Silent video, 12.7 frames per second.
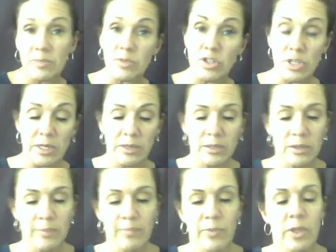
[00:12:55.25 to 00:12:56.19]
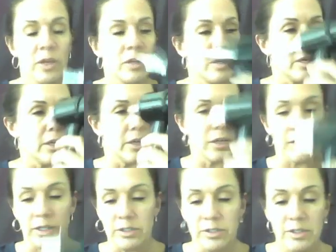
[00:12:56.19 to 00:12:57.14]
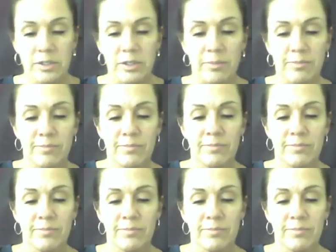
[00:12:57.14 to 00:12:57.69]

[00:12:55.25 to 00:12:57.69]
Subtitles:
machine, and it connects to this gun.